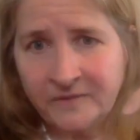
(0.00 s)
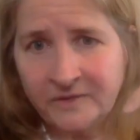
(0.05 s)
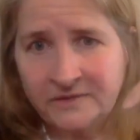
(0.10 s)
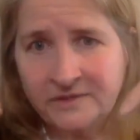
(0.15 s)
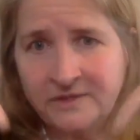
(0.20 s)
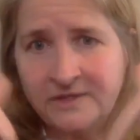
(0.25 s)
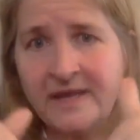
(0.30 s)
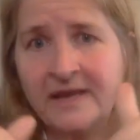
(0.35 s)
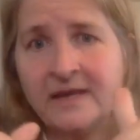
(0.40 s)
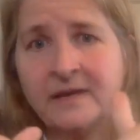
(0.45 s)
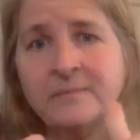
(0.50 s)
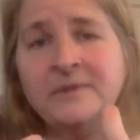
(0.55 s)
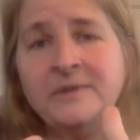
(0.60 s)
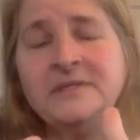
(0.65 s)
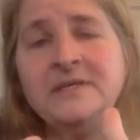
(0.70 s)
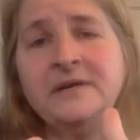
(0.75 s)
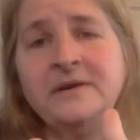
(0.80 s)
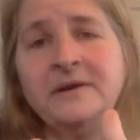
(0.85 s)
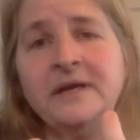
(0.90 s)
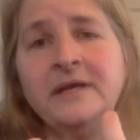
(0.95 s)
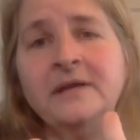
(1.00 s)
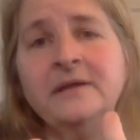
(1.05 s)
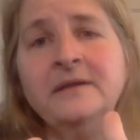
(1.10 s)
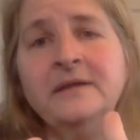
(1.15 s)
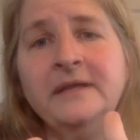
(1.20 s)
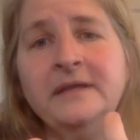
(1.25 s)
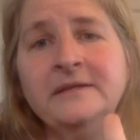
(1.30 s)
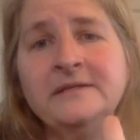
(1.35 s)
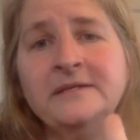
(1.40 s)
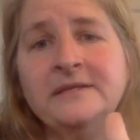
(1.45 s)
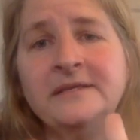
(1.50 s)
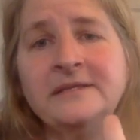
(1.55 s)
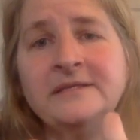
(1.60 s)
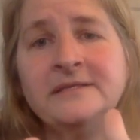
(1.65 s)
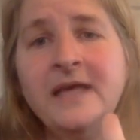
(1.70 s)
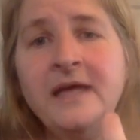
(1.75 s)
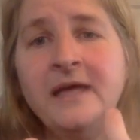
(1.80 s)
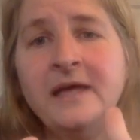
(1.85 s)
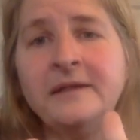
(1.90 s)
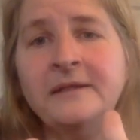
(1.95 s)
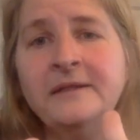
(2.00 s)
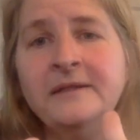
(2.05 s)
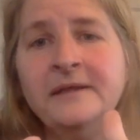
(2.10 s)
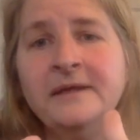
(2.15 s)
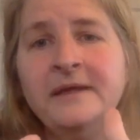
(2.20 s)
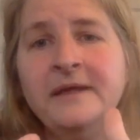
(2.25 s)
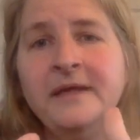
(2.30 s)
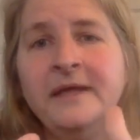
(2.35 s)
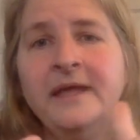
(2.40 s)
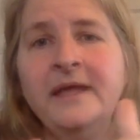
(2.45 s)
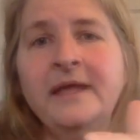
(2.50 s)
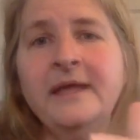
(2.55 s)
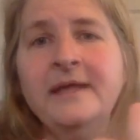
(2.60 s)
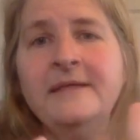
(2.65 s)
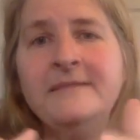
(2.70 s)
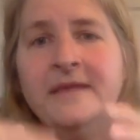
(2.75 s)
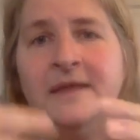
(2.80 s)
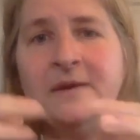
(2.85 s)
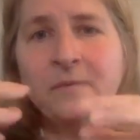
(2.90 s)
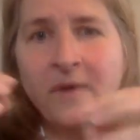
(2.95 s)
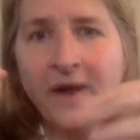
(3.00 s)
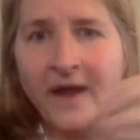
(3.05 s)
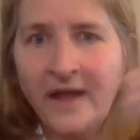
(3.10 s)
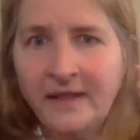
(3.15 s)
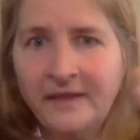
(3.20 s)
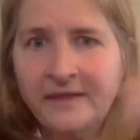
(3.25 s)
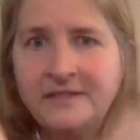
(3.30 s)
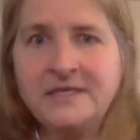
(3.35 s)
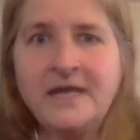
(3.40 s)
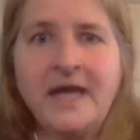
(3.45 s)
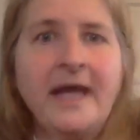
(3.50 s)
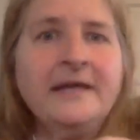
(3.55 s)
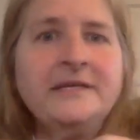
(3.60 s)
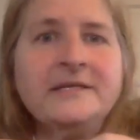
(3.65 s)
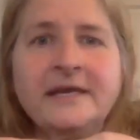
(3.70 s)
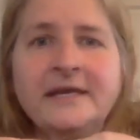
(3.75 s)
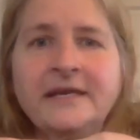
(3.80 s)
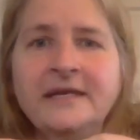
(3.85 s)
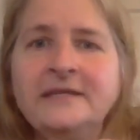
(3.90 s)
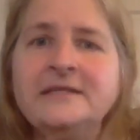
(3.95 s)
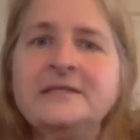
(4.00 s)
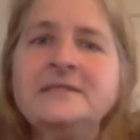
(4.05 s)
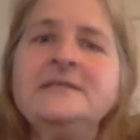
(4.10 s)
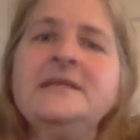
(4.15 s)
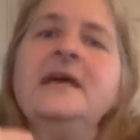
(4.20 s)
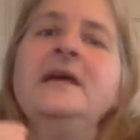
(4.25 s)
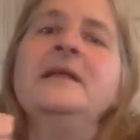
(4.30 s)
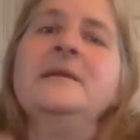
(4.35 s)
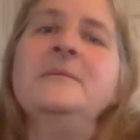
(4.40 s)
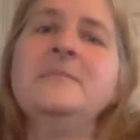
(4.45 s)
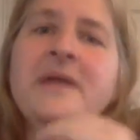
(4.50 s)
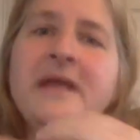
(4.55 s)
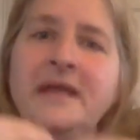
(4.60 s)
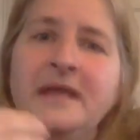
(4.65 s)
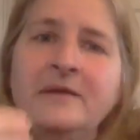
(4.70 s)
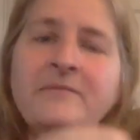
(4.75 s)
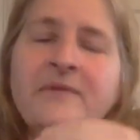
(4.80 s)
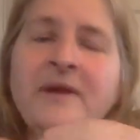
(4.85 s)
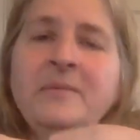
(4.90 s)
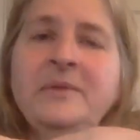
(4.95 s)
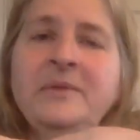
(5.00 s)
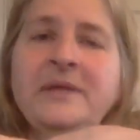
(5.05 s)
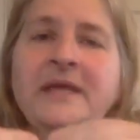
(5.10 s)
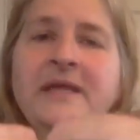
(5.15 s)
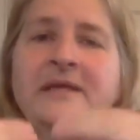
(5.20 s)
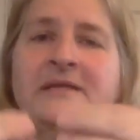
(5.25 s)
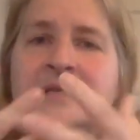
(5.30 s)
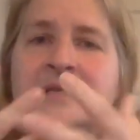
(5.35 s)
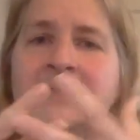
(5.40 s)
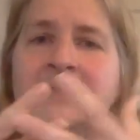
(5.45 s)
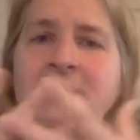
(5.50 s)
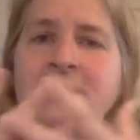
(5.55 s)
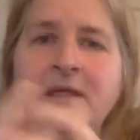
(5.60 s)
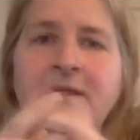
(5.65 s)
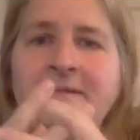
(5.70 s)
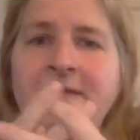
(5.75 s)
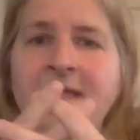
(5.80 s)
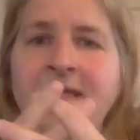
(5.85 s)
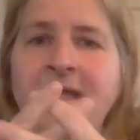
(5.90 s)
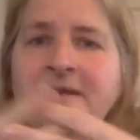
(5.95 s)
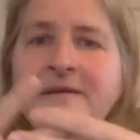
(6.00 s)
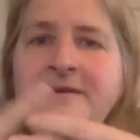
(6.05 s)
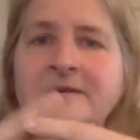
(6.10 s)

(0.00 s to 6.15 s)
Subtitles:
genetic material into the cell, and then while it's hijacking the cell and making replicates, that